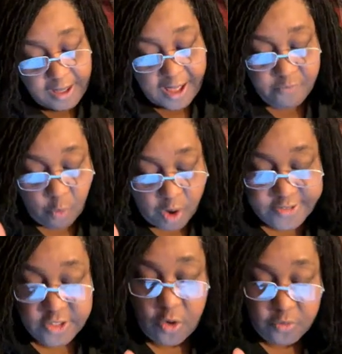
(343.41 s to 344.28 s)
I've
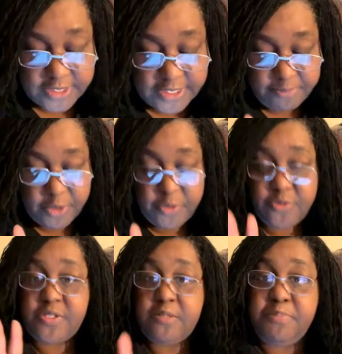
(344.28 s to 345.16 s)
watched Only
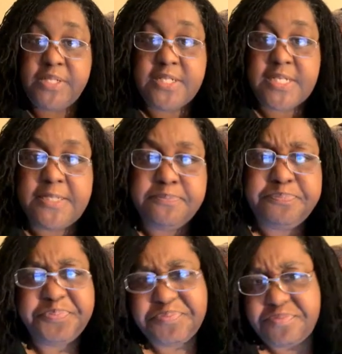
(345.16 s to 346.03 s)
Murders in the Building.
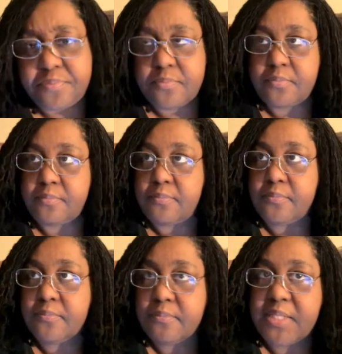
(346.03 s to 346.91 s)

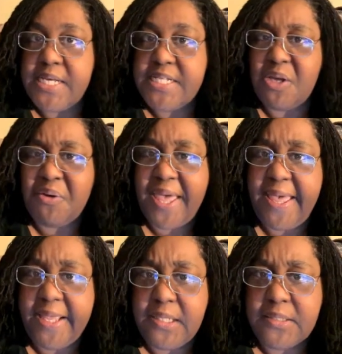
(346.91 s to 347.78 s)
It's okay.